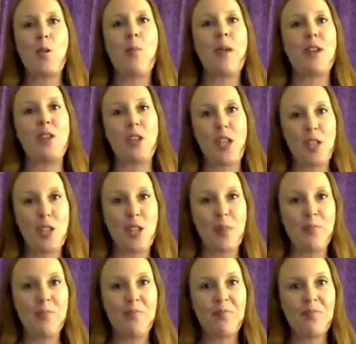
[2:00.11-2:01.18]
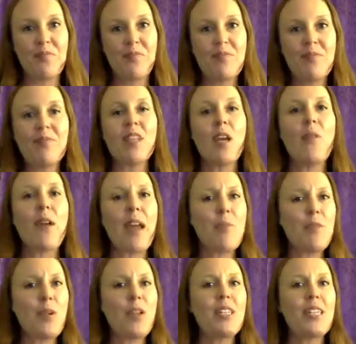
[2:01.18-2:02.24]
your imagination. All right, I'm
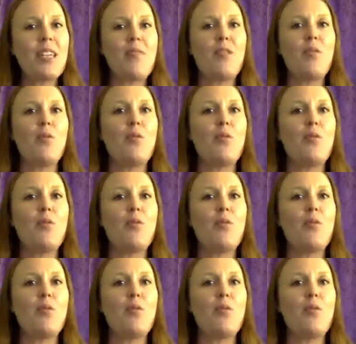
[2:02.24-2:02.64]
going to give you